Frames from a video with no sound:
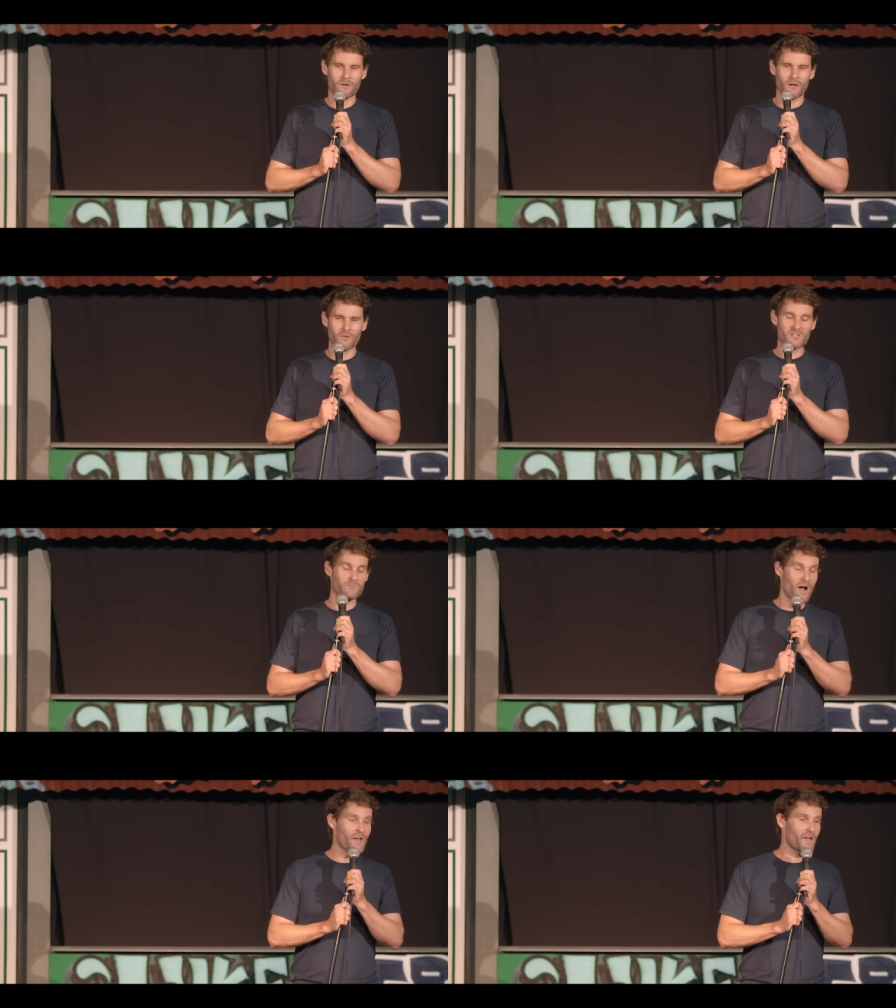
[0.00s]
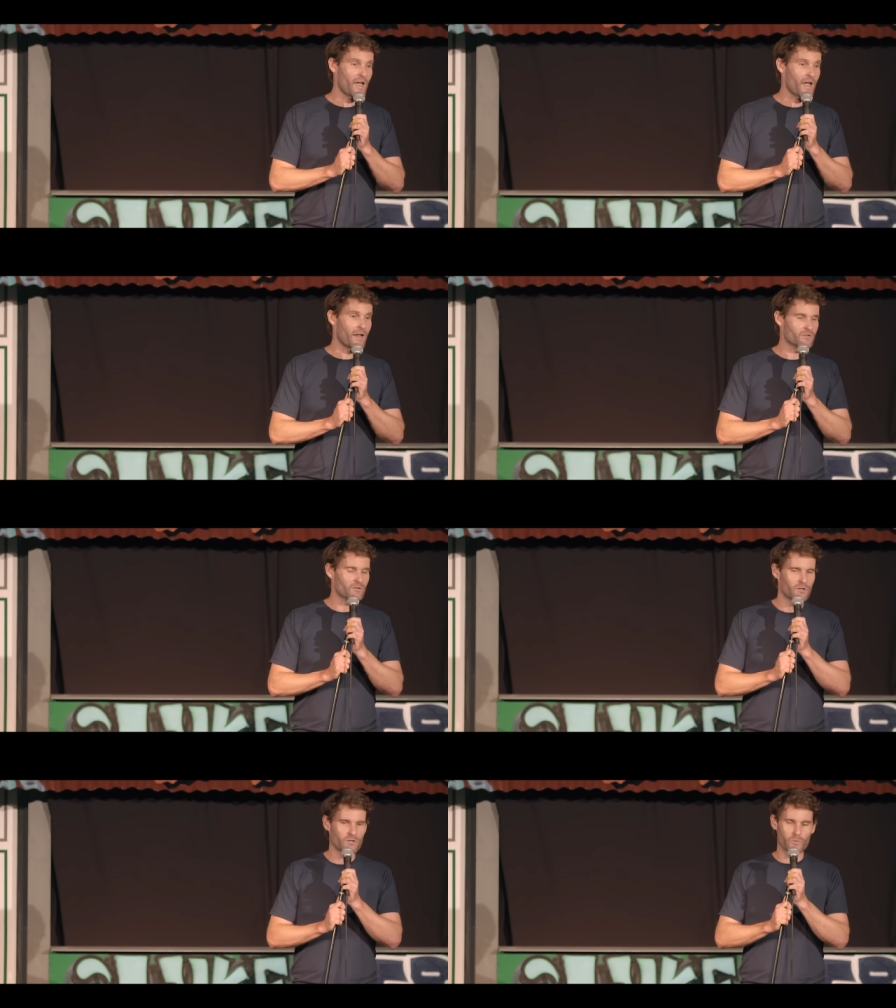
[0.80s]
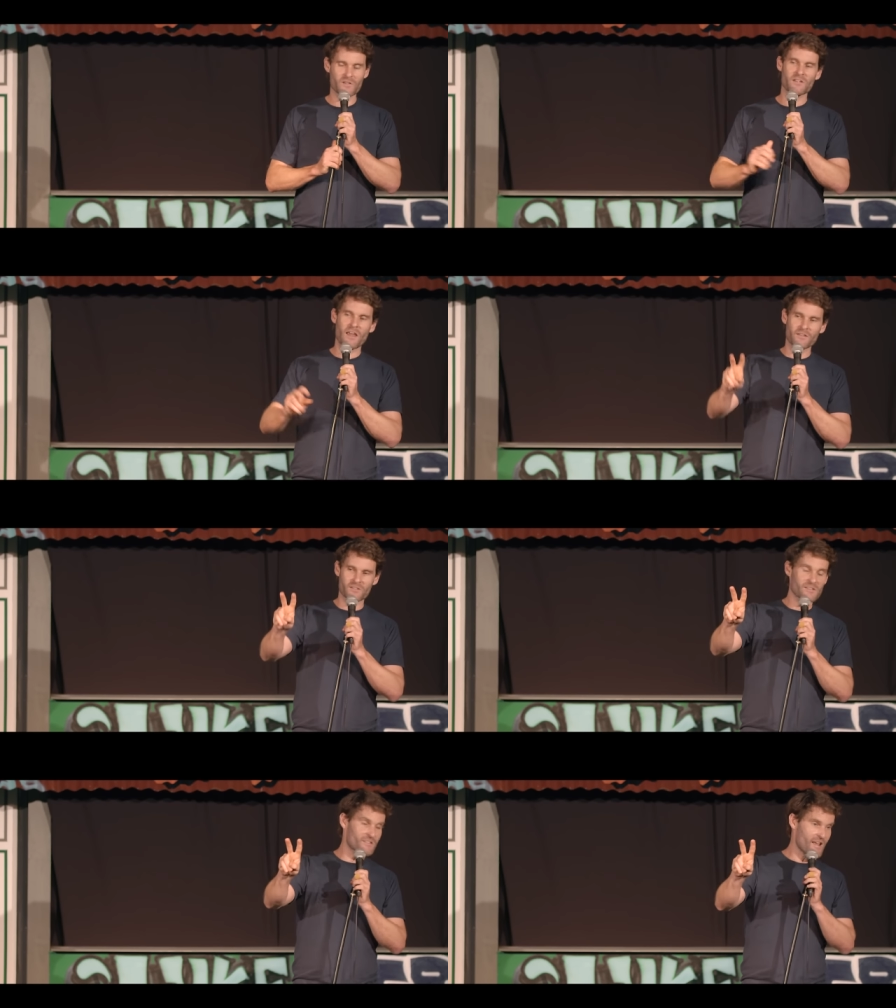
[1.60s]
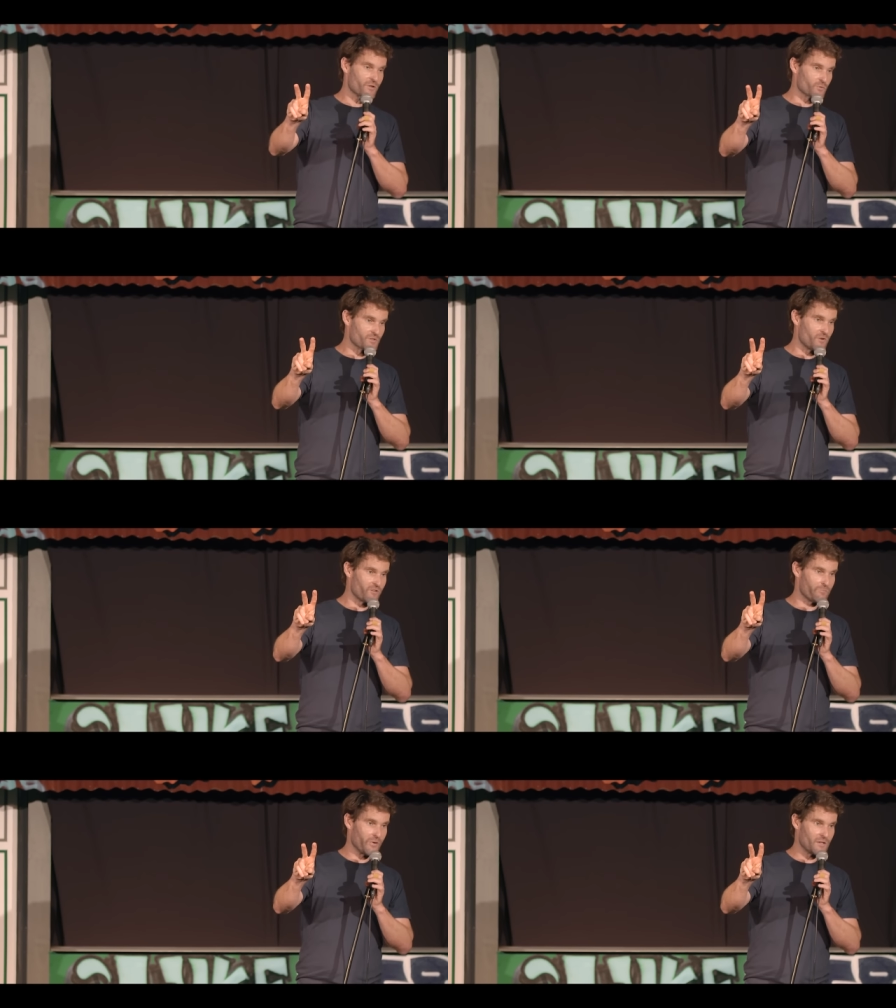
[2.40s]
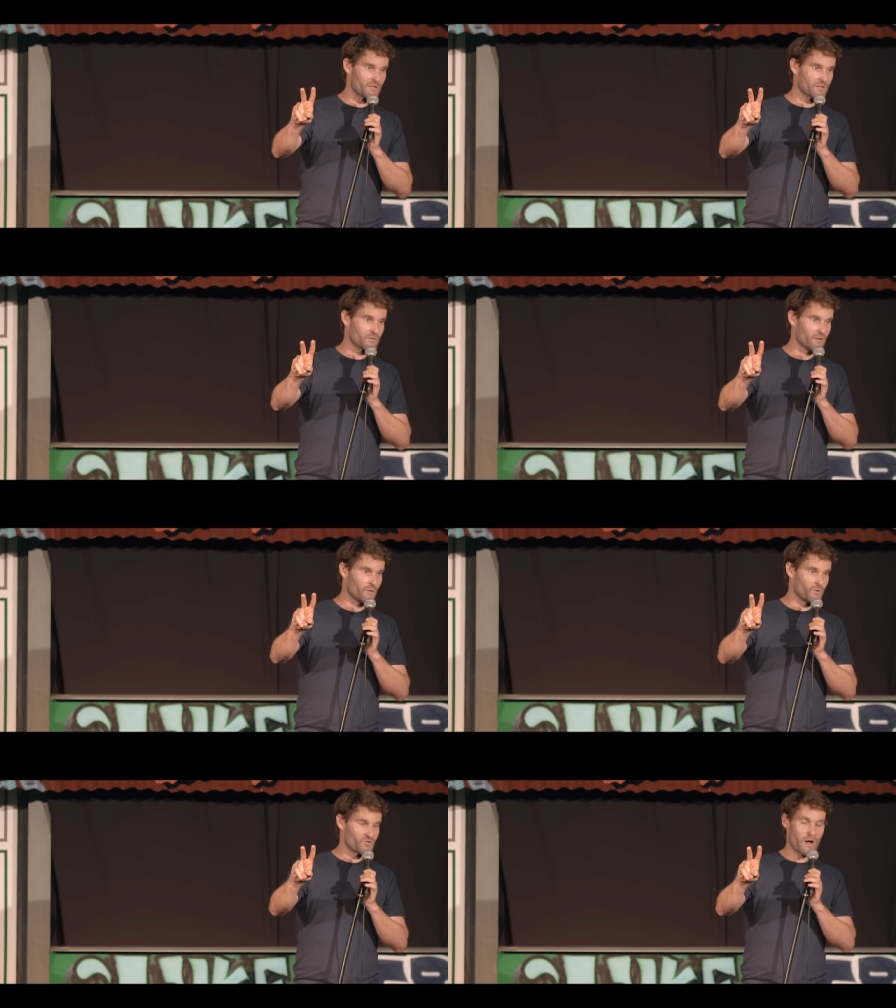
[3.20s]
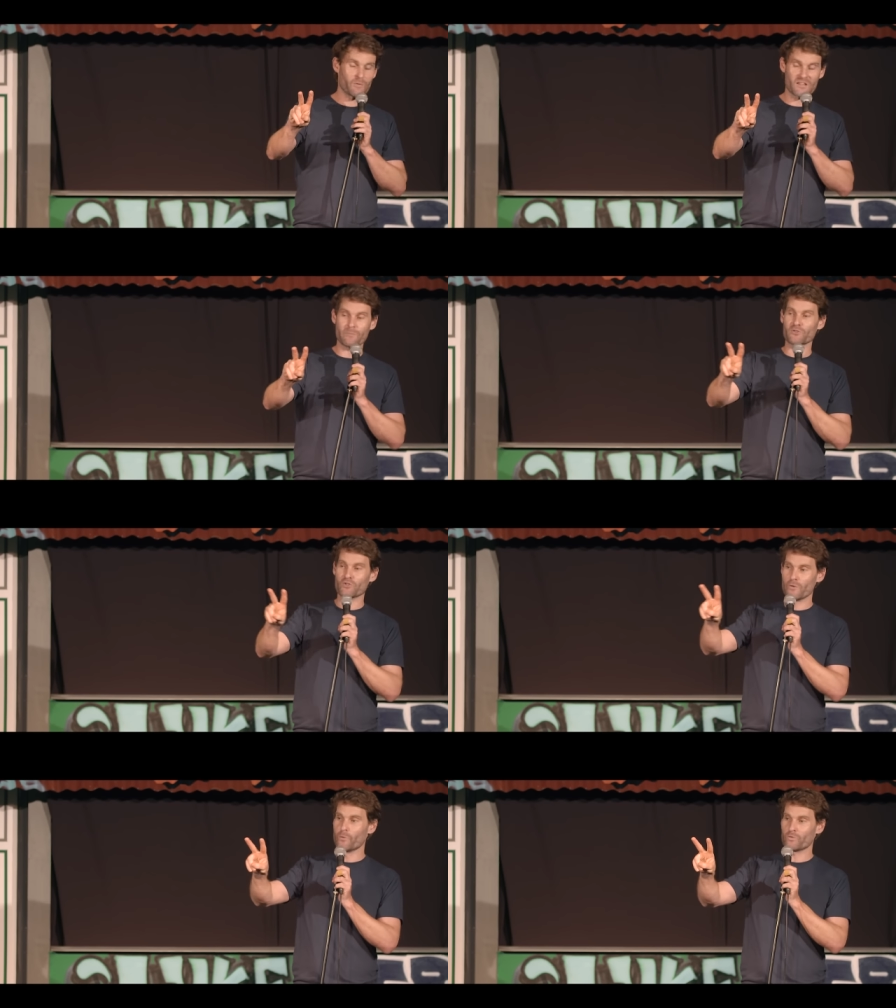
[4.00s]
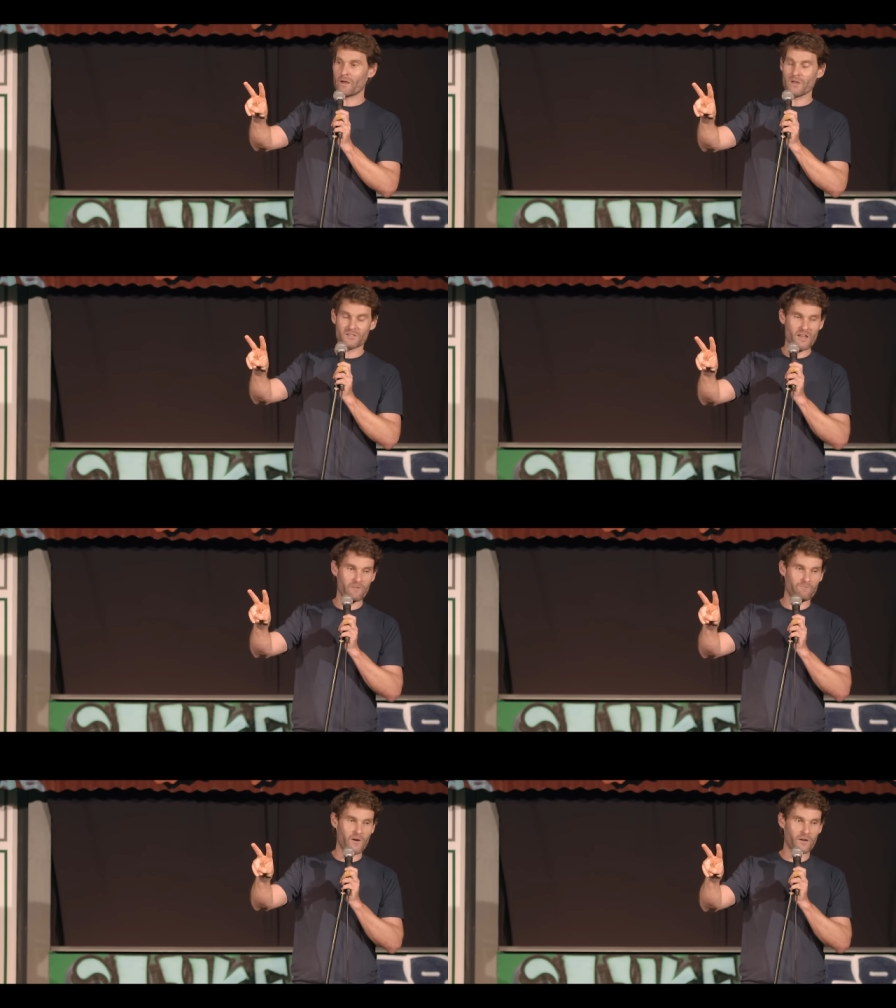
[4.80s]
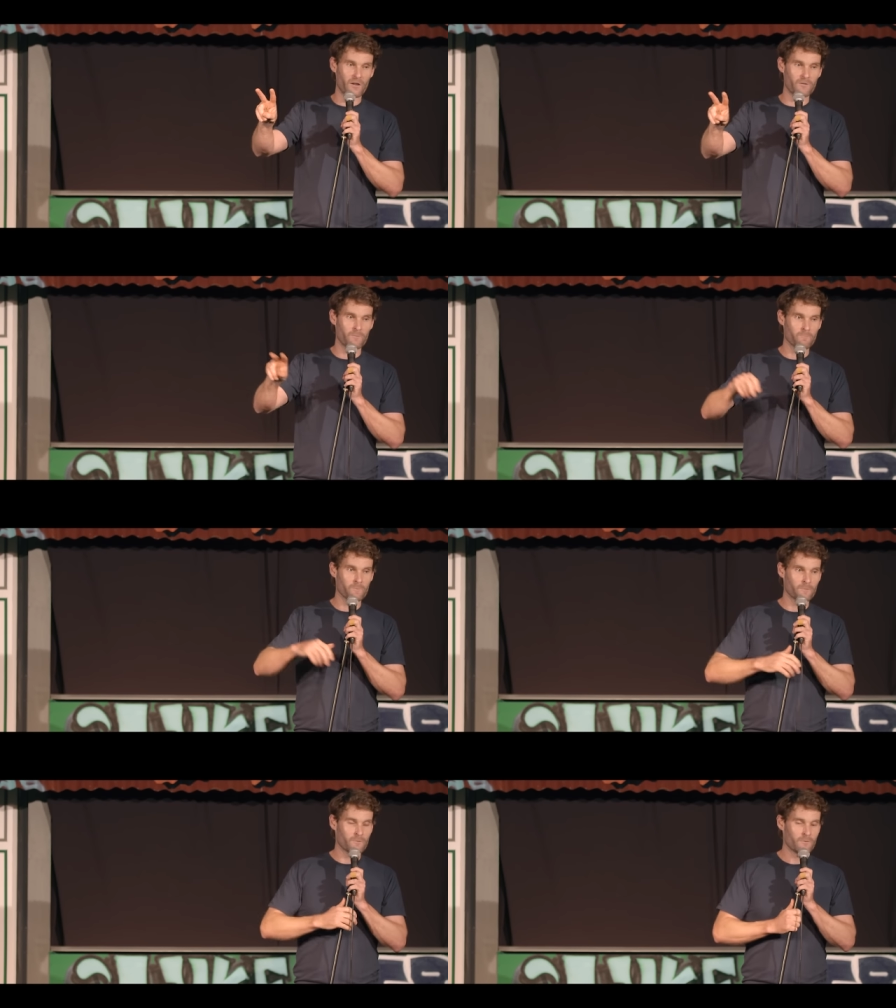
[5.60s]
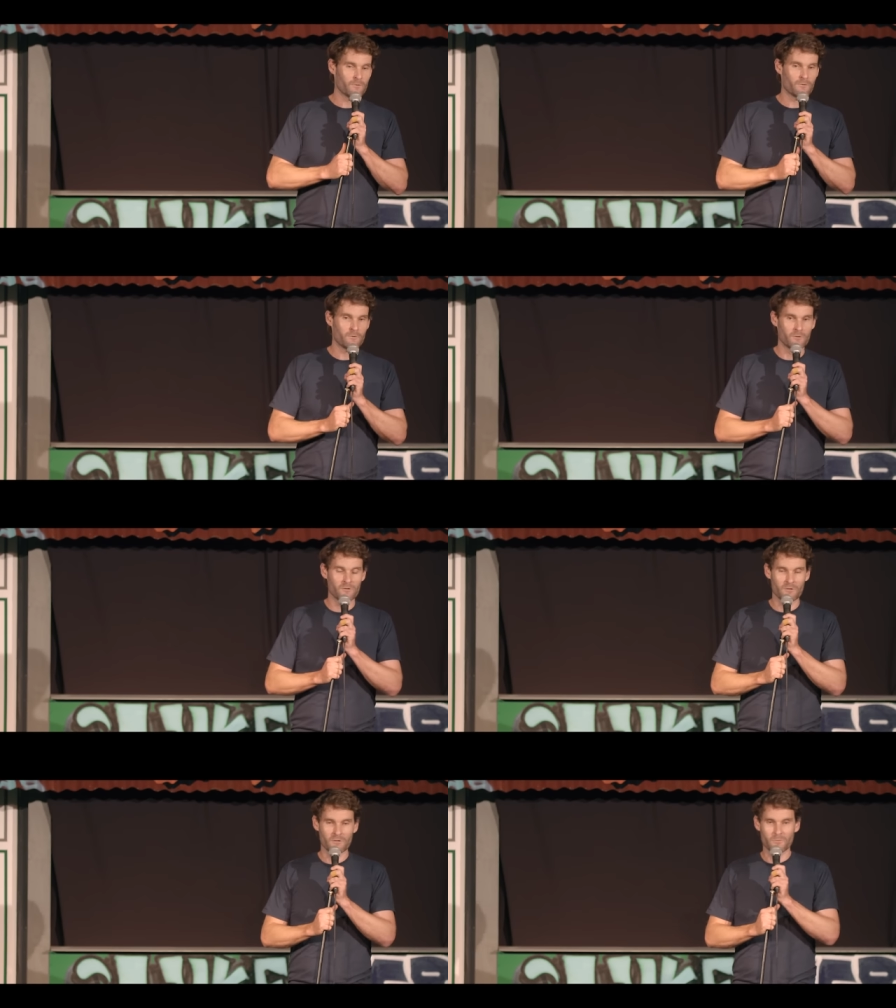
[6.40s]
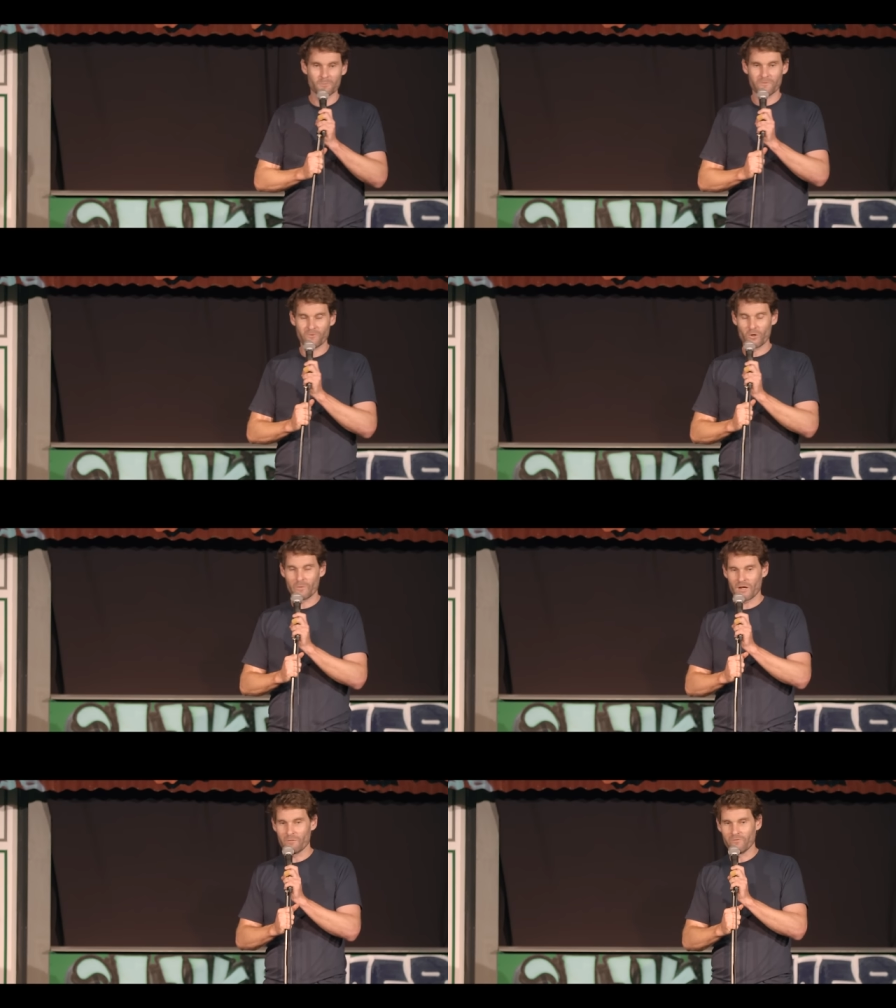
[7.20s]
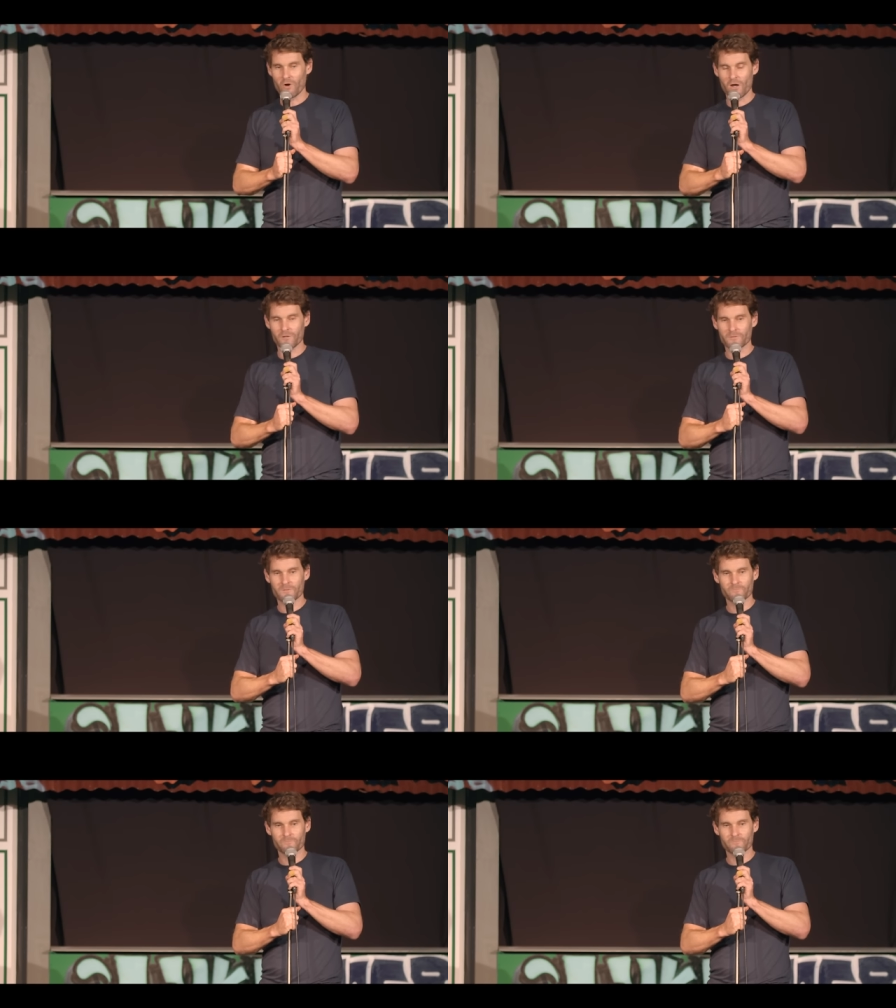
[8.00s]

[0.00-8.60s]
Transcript: And using my other hand to indicate the international sign of peace, which doubles up as two more rumbos now, fuckhead, before I become violent.